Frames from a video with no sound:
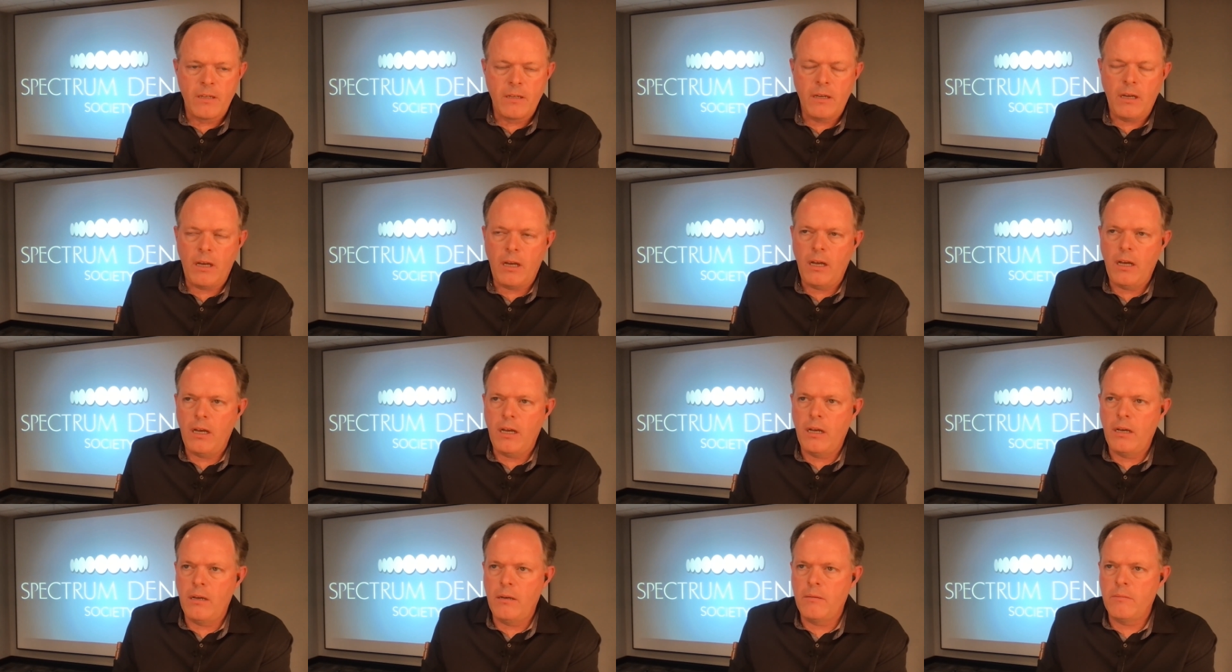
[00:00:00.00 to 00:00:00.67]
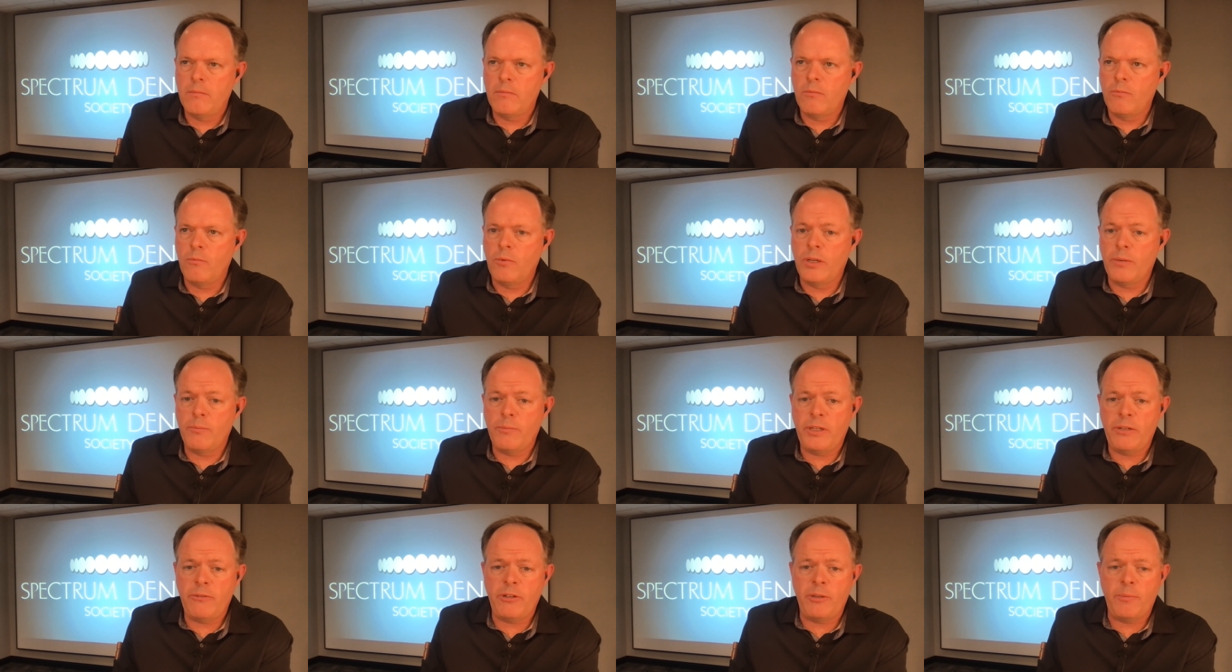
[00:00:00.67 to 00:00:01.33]

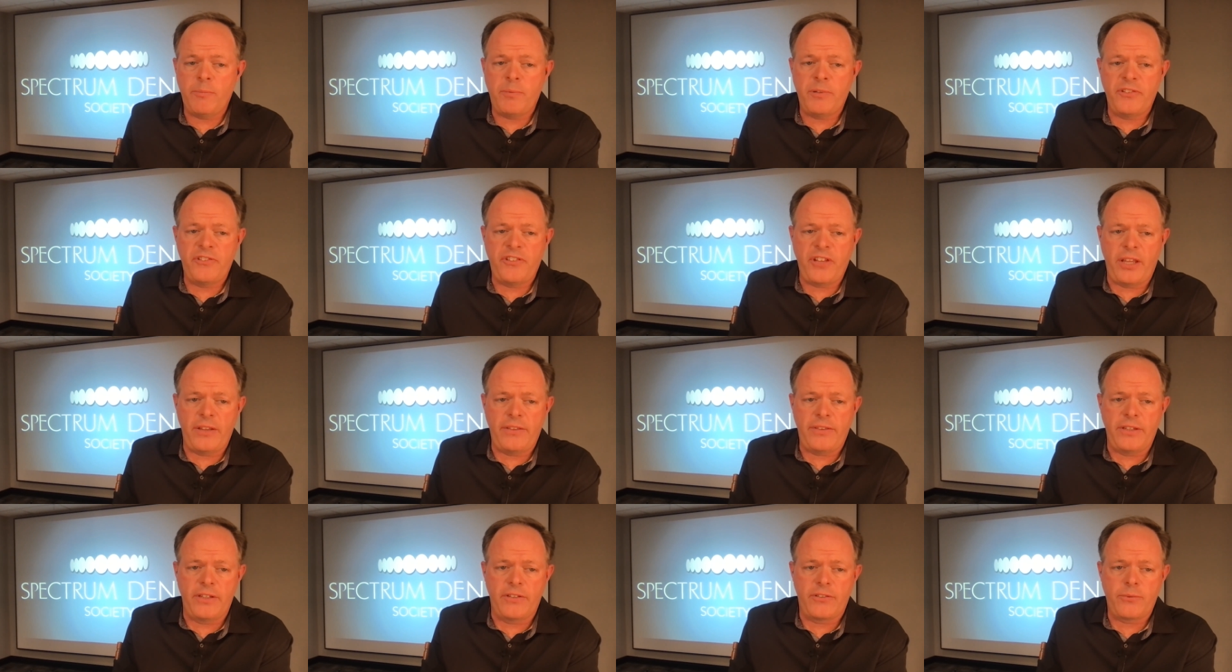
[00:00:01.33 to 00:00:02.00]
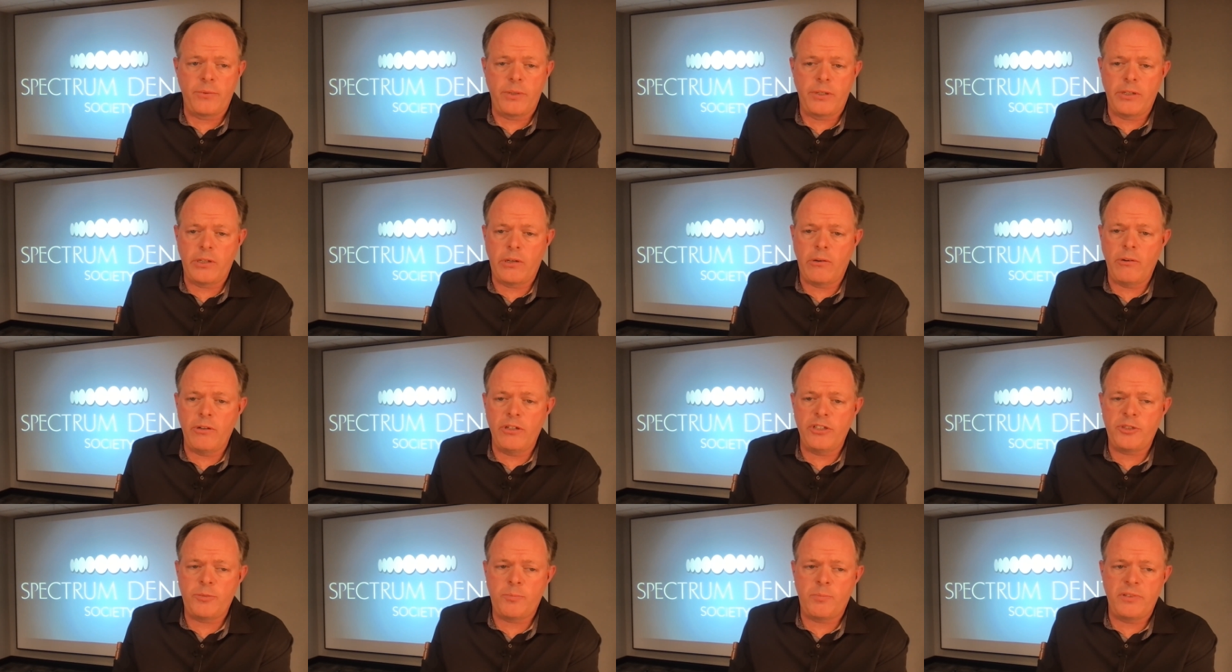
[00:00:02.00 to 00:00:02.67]
when we would present this, we would
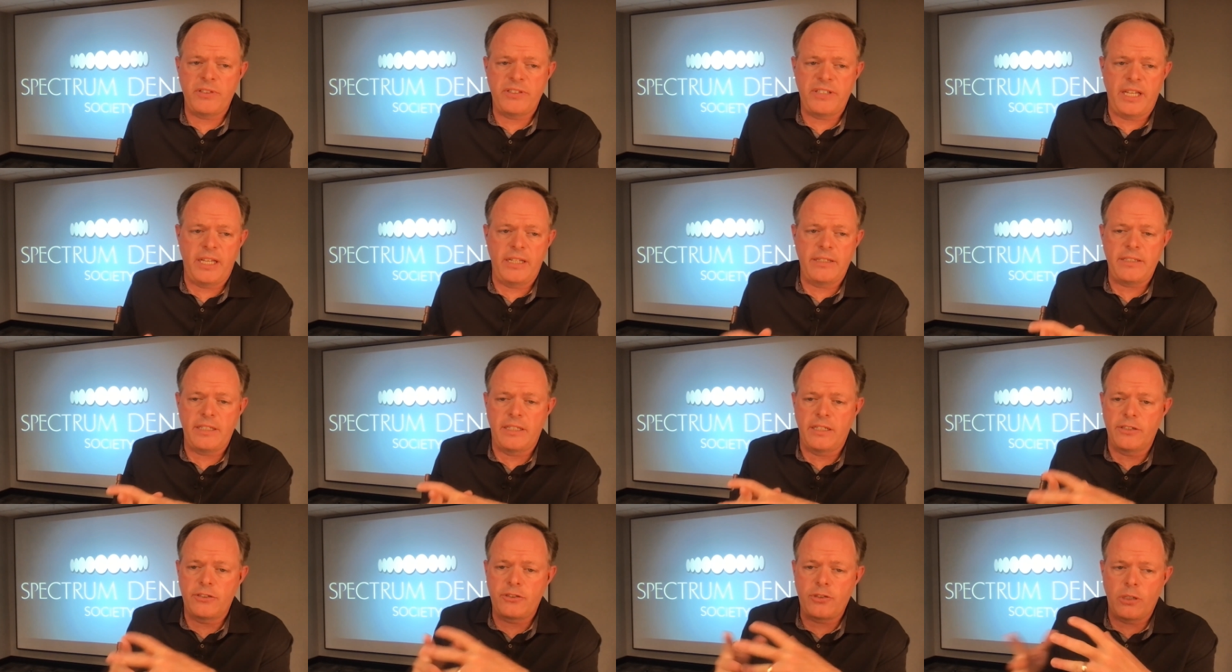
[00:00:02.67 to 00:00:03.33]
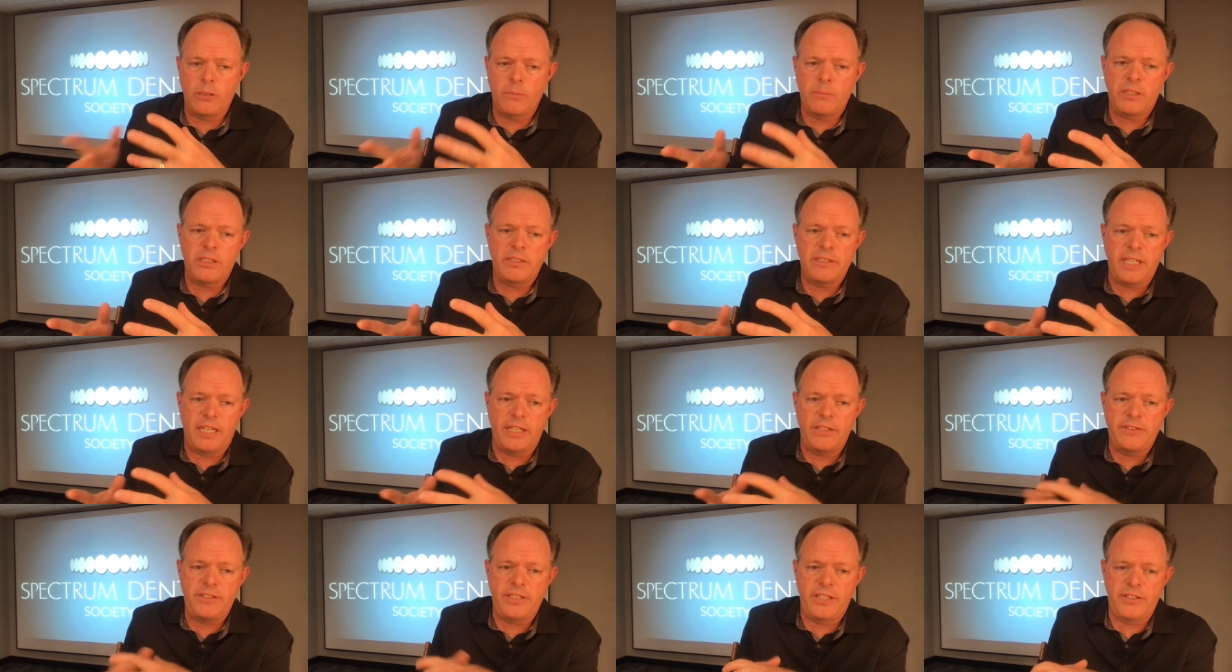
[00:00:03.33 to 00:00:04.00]
always present in a terminal
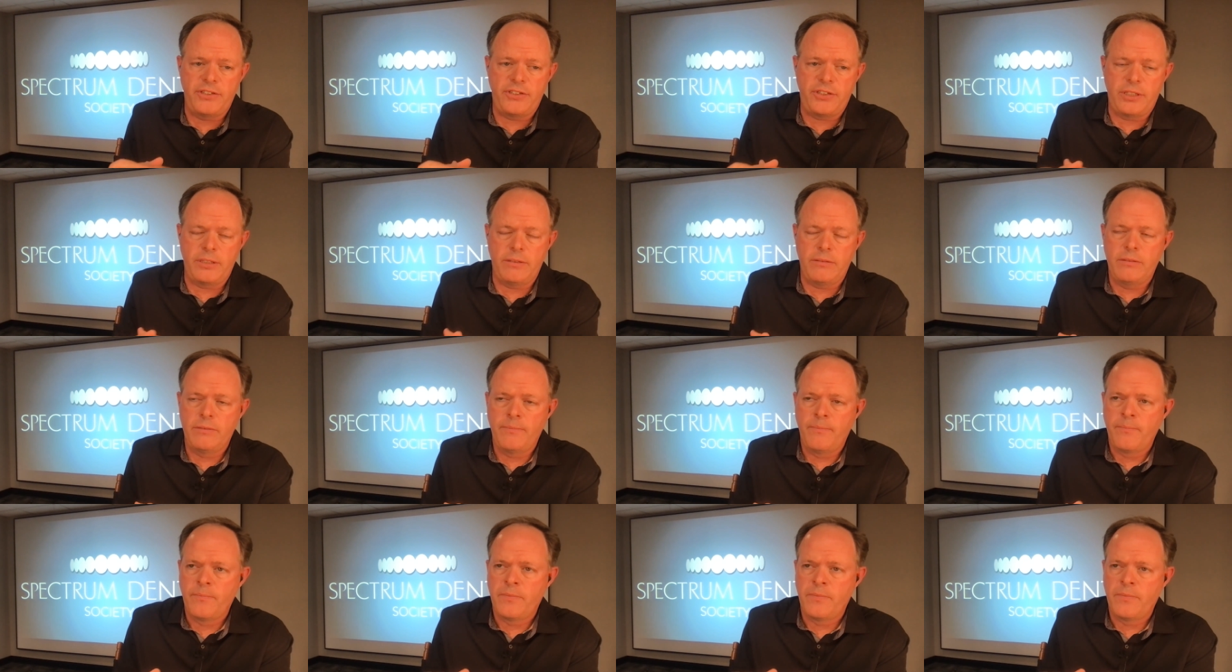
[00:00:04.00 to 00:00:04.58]
dentition,